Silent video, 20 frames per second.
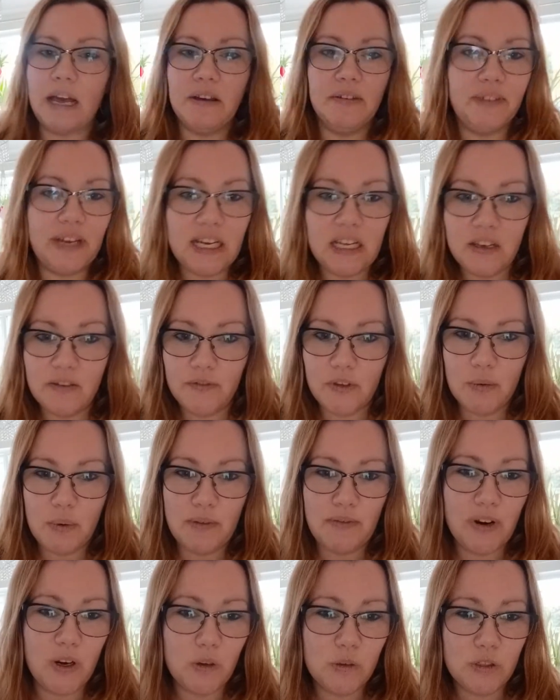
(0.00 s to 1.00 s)
Have any of
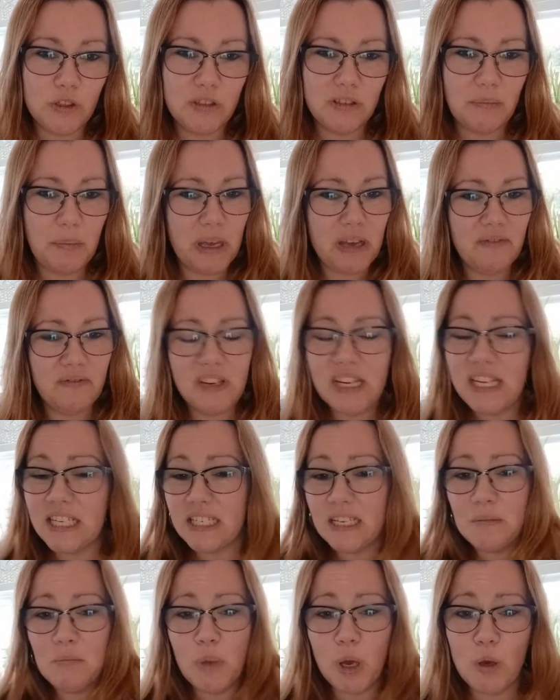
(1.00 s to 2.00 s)
you ever lost a bit of
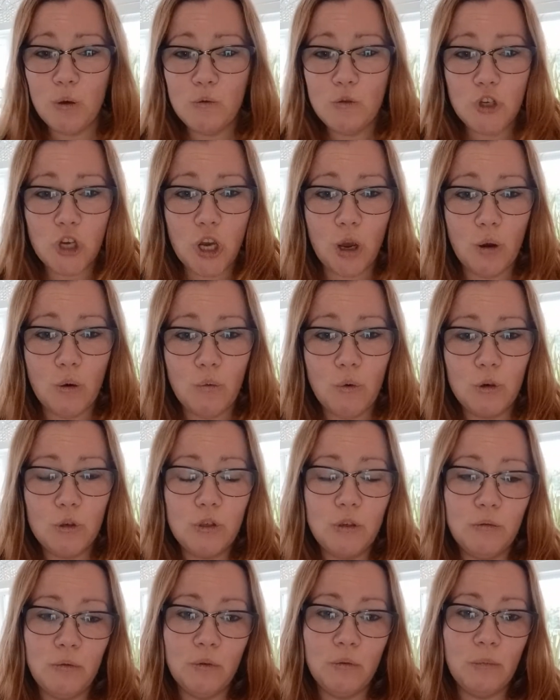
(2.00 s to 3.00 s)
knitting mojo? What
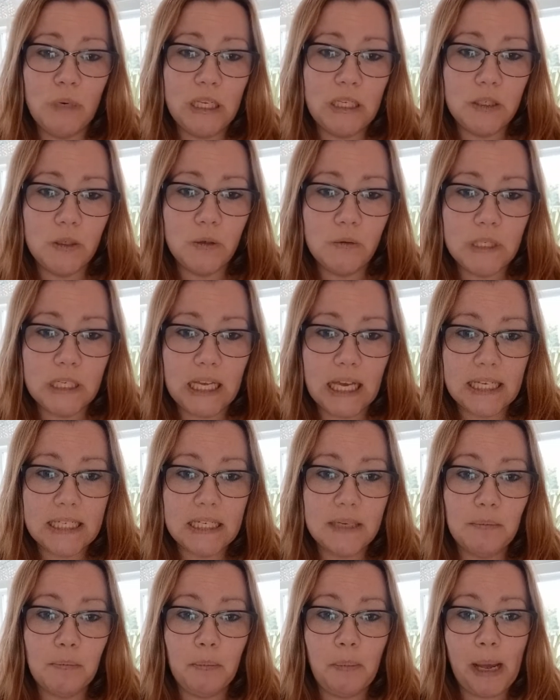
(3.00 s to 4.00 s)
do you normally do to
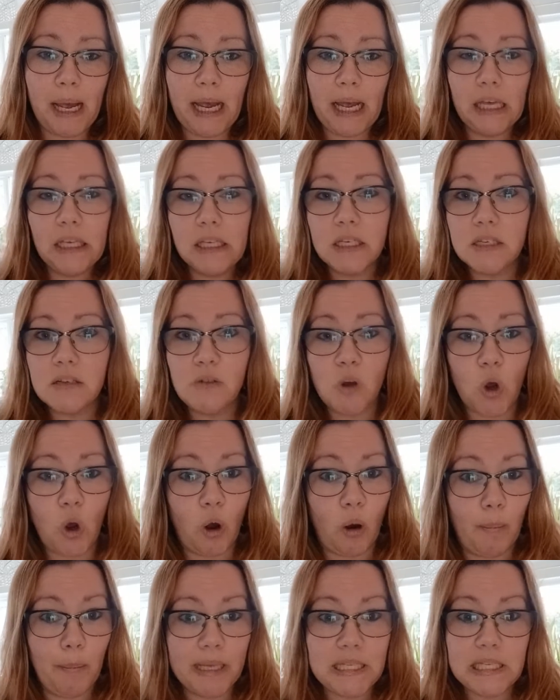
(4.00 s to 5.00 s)
get it back?
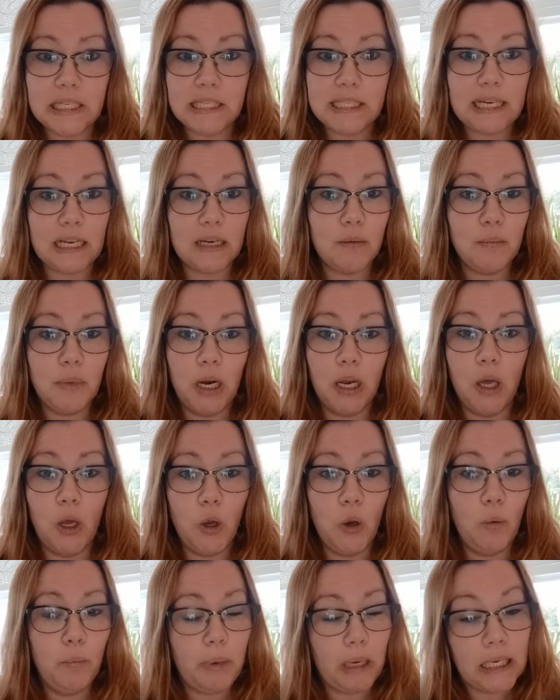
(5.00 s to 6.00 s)
Comments down
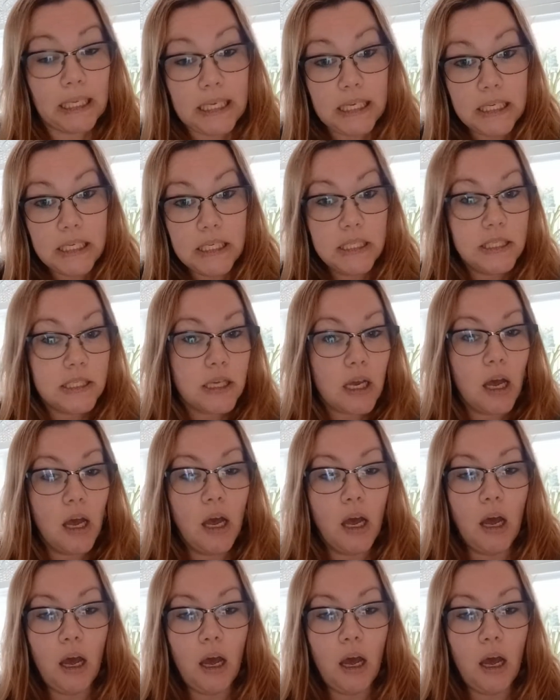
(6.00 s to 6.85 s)
below, please.